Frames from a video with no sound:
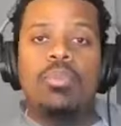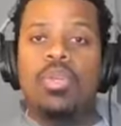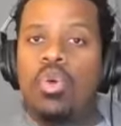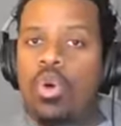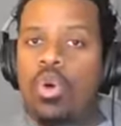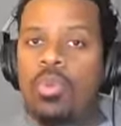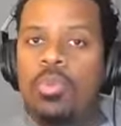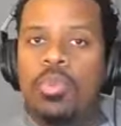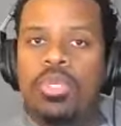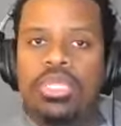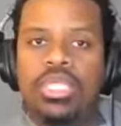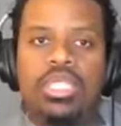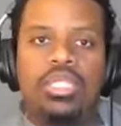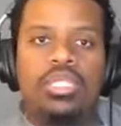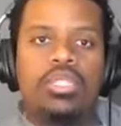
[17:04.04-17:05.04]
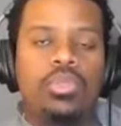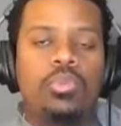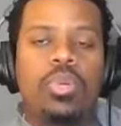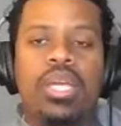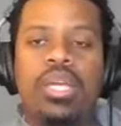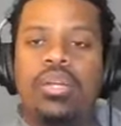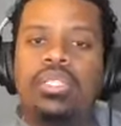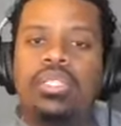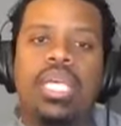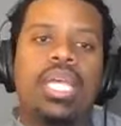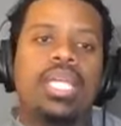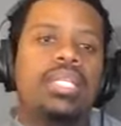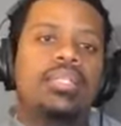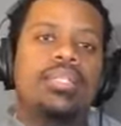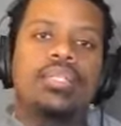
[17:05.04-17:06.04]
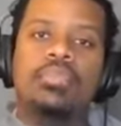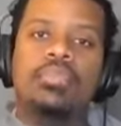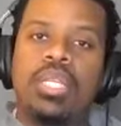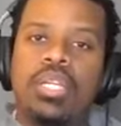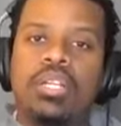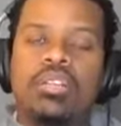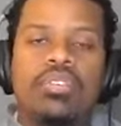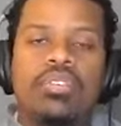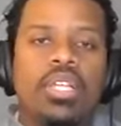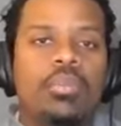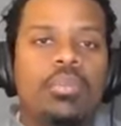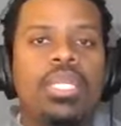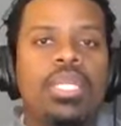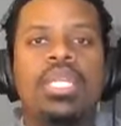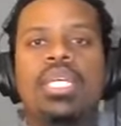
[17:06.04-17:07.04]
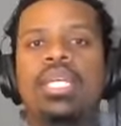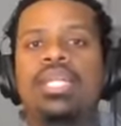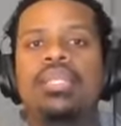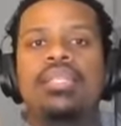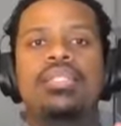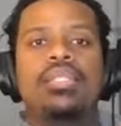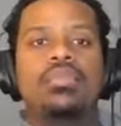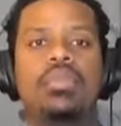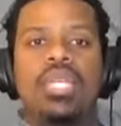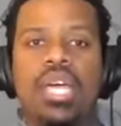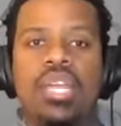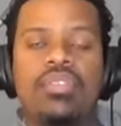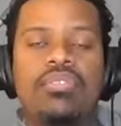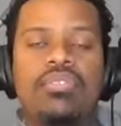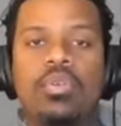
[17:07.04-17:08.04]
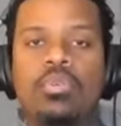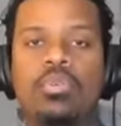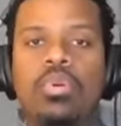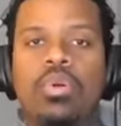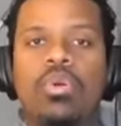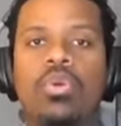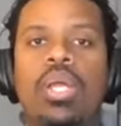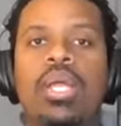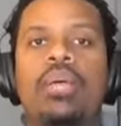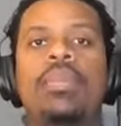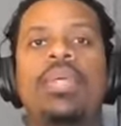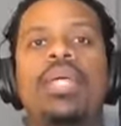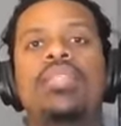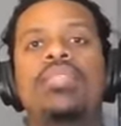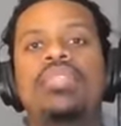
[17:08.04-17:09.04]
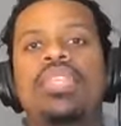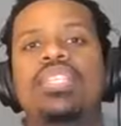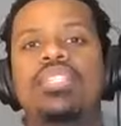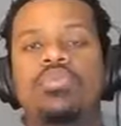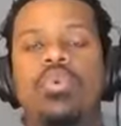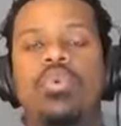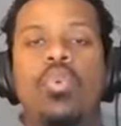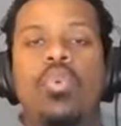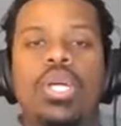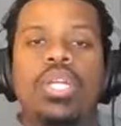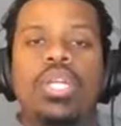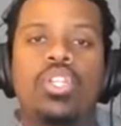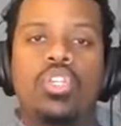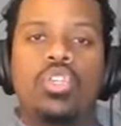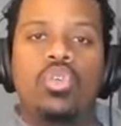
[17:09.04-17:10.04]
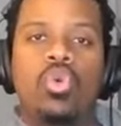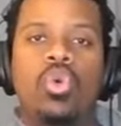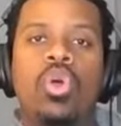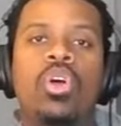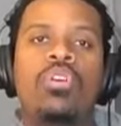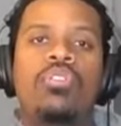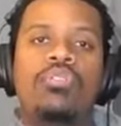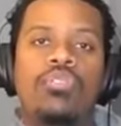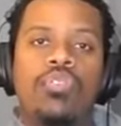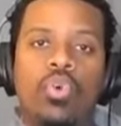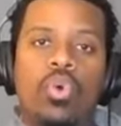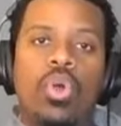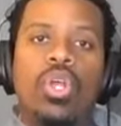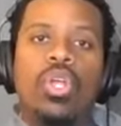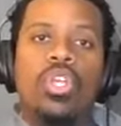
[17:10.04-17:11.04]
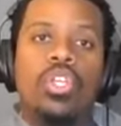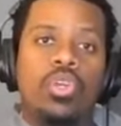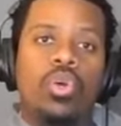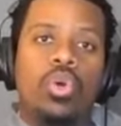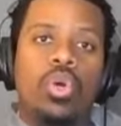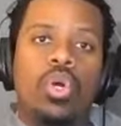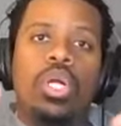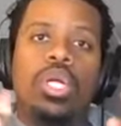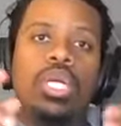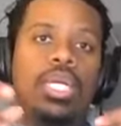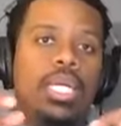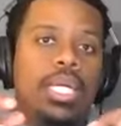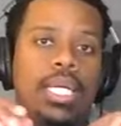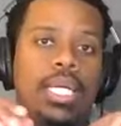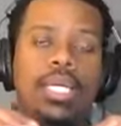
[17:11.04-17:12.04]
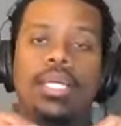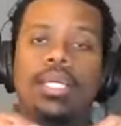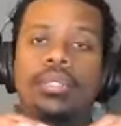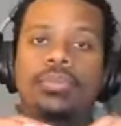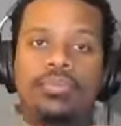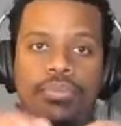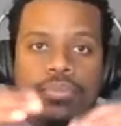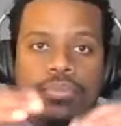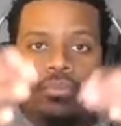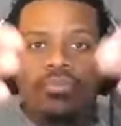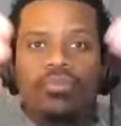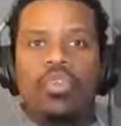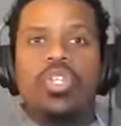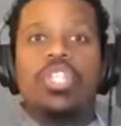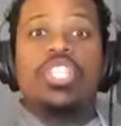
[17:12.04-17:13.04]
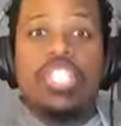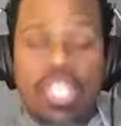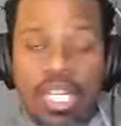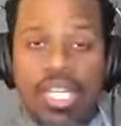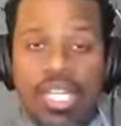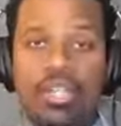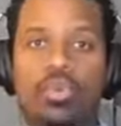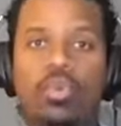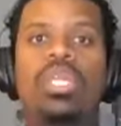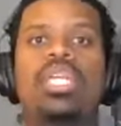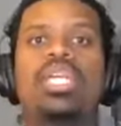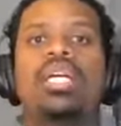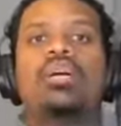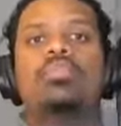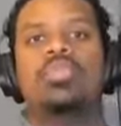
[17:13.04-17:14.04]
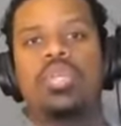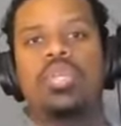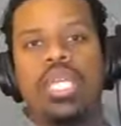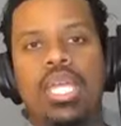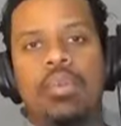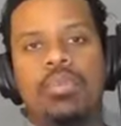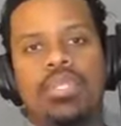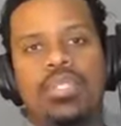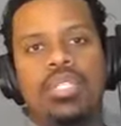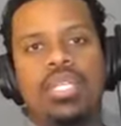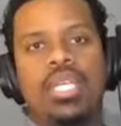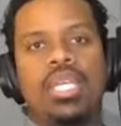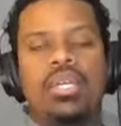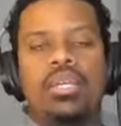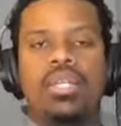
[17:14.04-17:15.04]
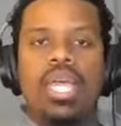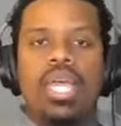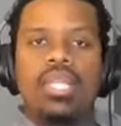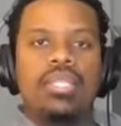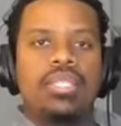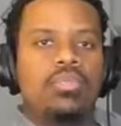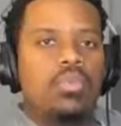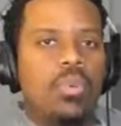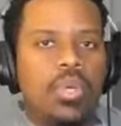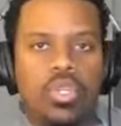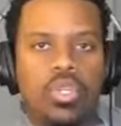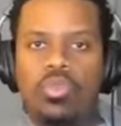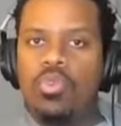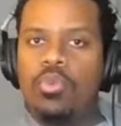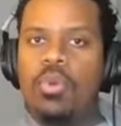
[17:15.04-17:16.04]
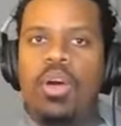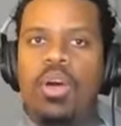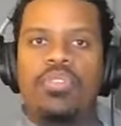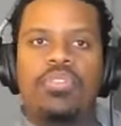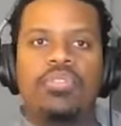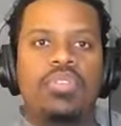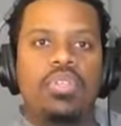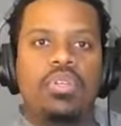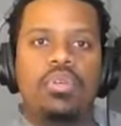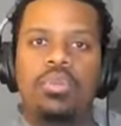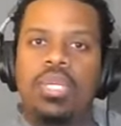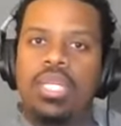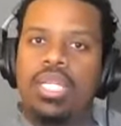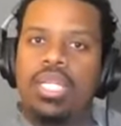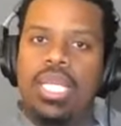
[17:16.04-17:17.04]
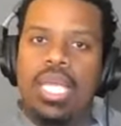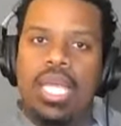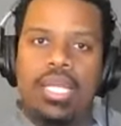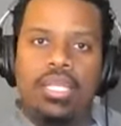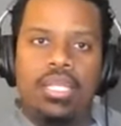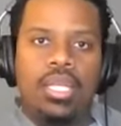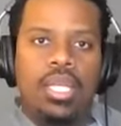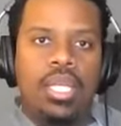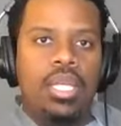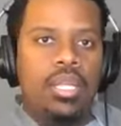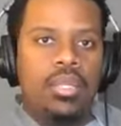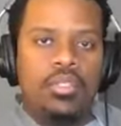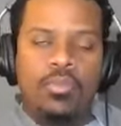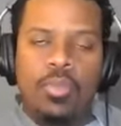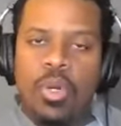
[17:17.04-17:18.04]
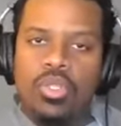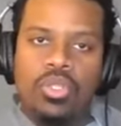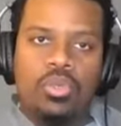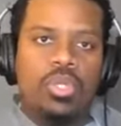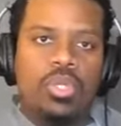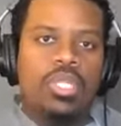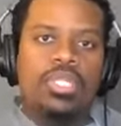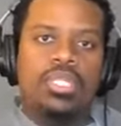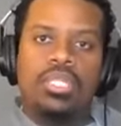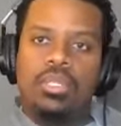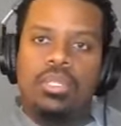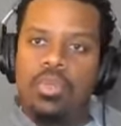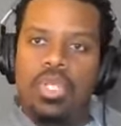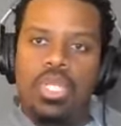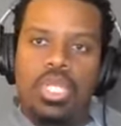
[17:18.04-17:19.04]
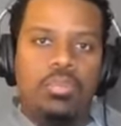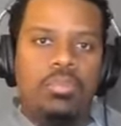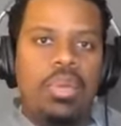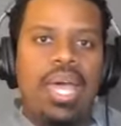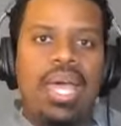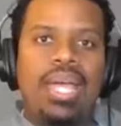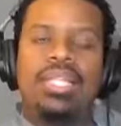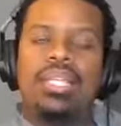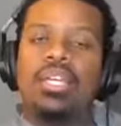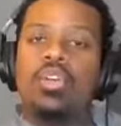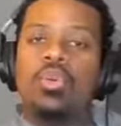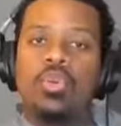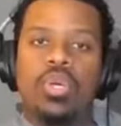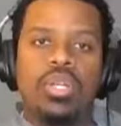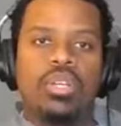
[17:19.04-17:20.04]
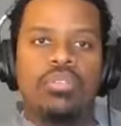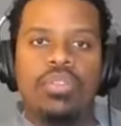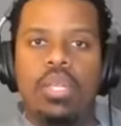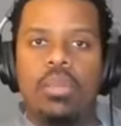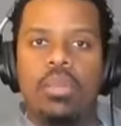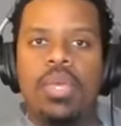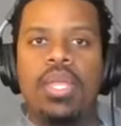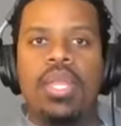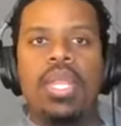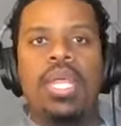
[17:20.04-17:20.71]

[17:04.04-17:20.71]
to go up and present to parents. Hey, this is player development. This is the Beyond the Field program. This is what we're going to do for your son when he comes on campus. Okay, this is what we're going to do for him off the field. We're going to engage his personal wellness, community impact, and career development.